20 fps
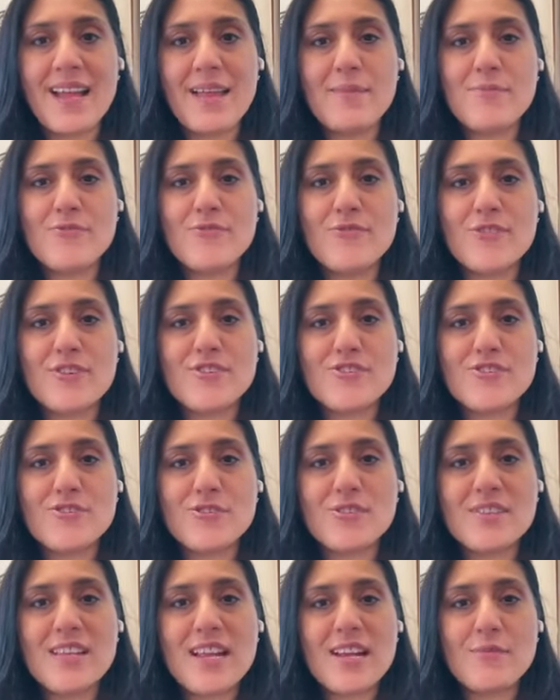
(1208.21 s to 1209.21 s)
i'm for
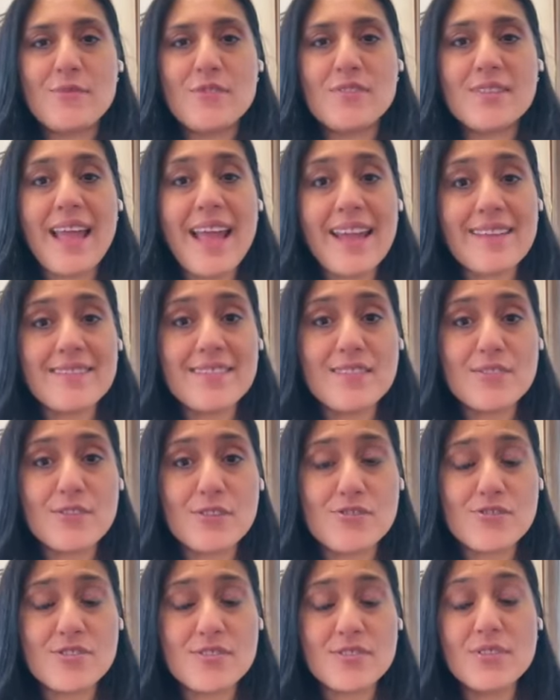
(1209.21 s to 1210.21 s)
sure that was access
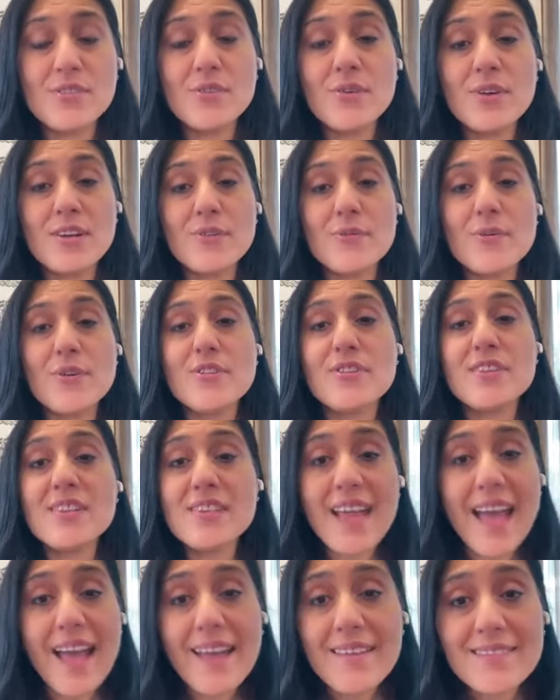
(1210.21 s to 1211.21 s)
consciousness no it
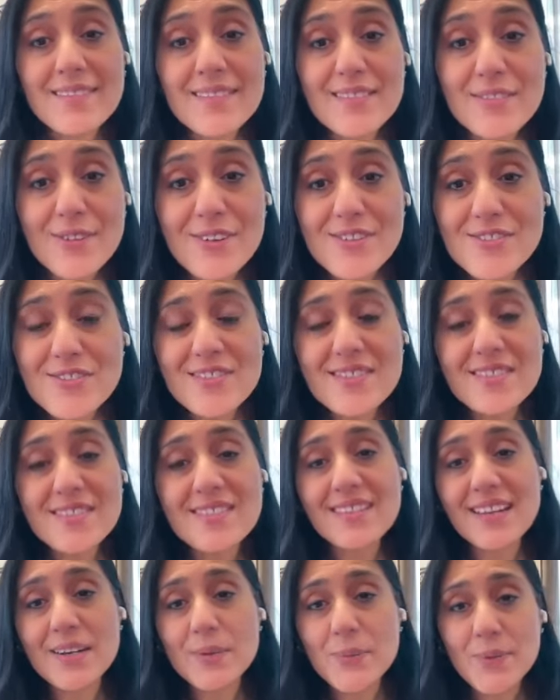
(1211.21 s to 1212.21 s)
wasn't access
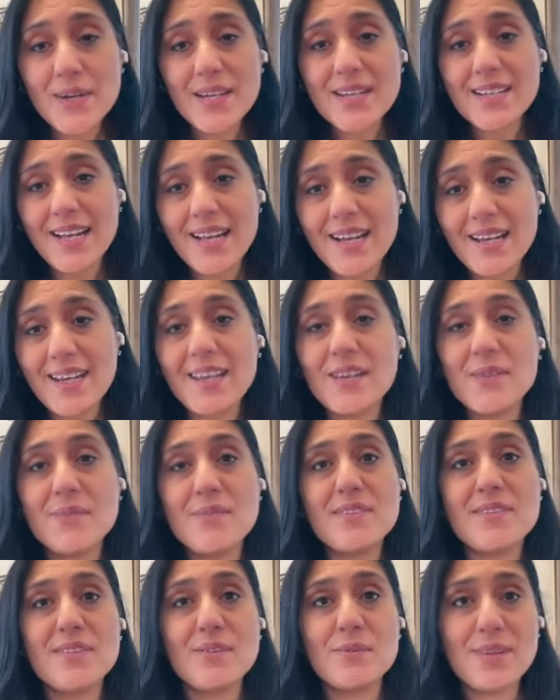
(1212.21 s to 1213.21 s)
consciousness at work darling
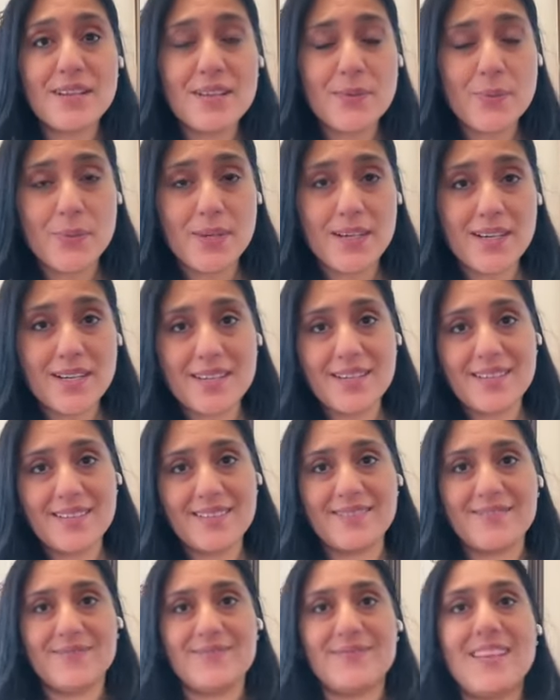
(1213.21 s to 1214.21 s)
it was you at work
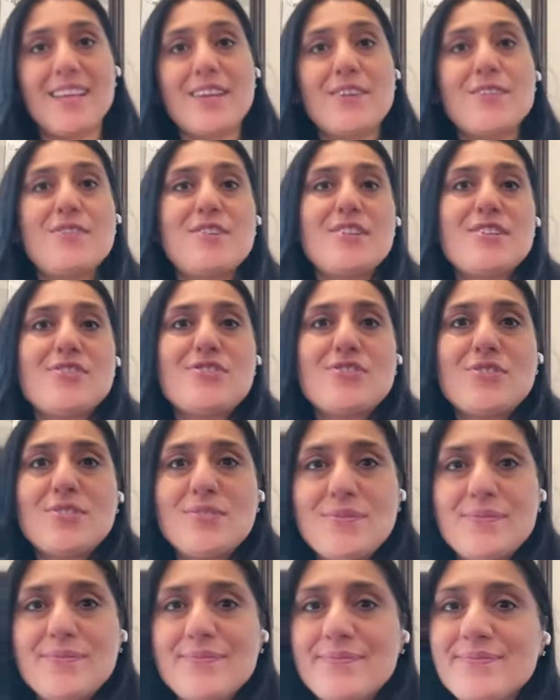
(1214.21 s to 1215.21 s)
acknowledge
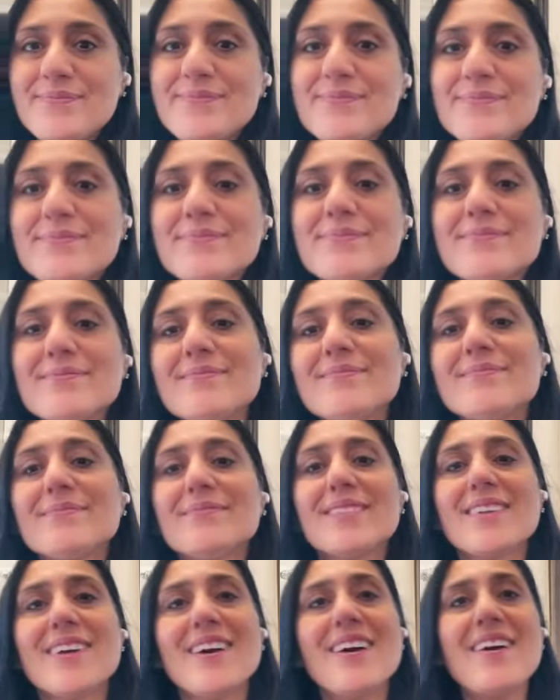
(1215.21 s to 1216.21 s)
you
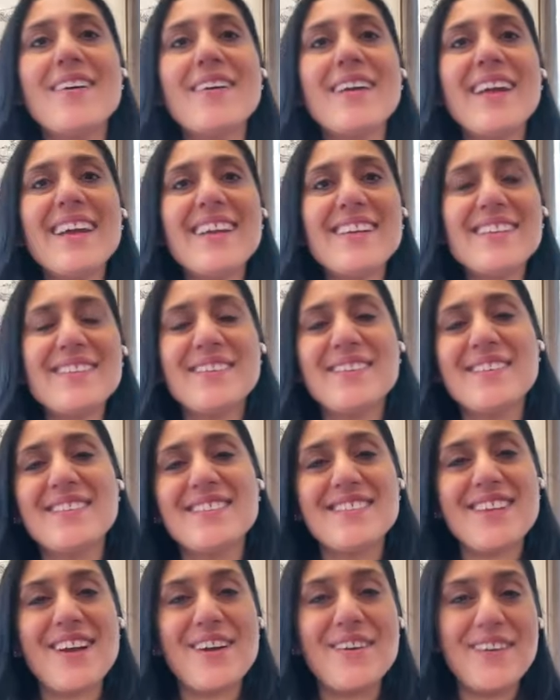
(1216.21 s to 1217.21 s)
all right
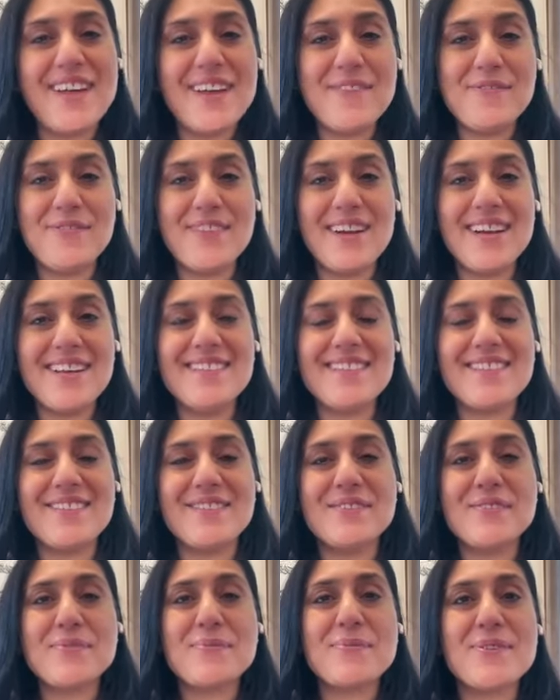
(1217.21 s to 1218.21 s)
ciao have fun
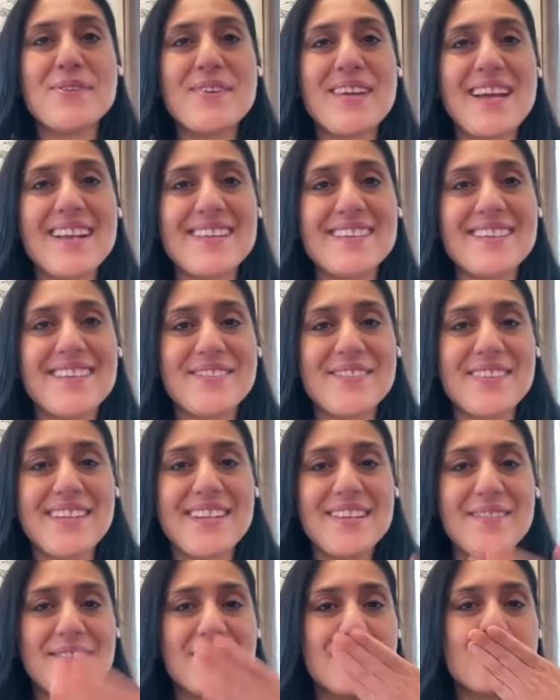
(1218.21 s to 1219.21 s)
see you tomorrow at
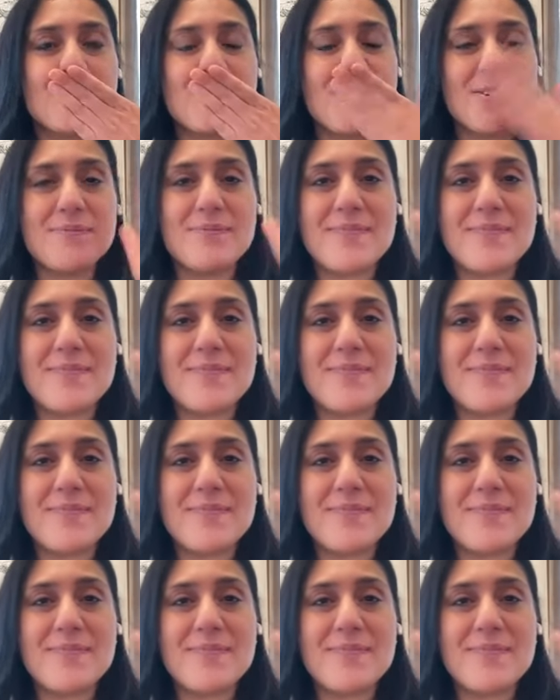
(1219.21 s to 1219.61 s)
11 11